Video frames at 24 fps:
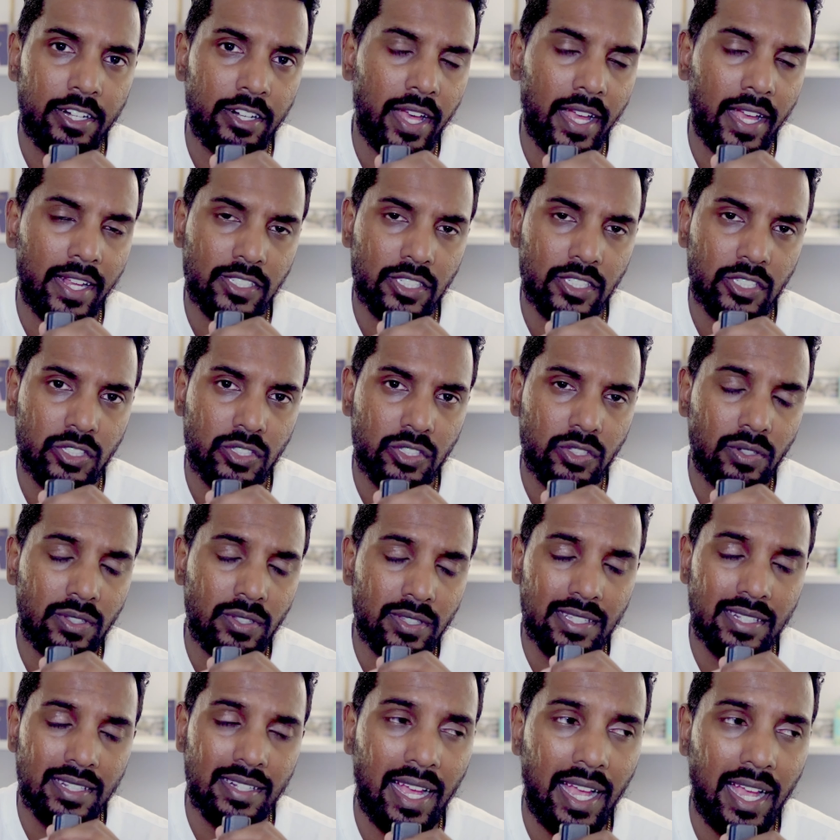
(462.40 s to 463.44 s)
international
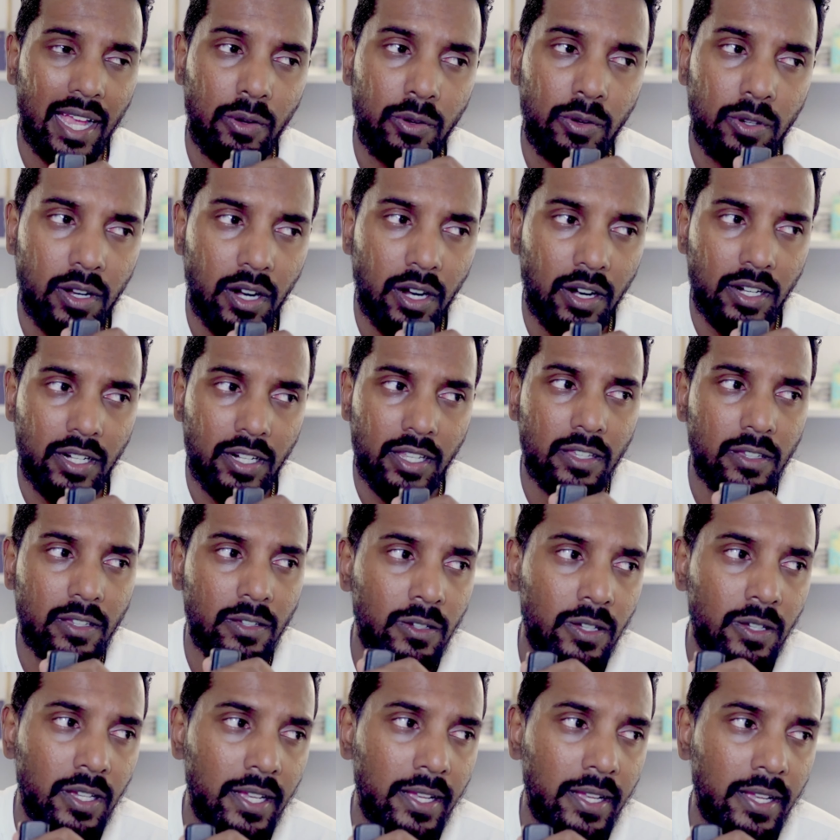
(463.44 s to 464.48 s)
students. And I would argue